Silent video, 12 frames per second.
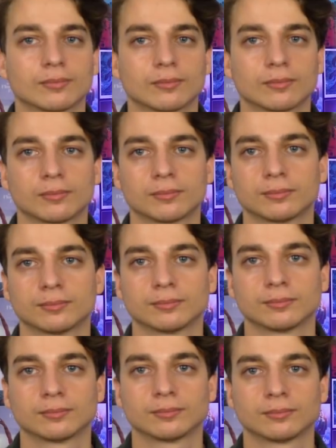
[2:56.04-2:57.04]

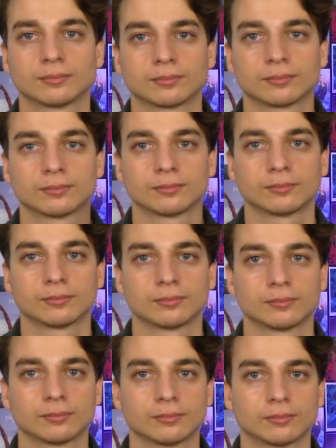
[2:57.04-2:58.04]

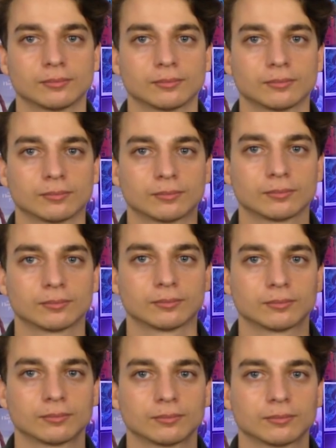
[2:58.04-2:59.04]

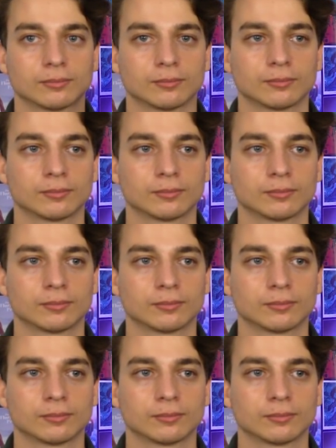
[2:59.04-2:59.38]
(silent)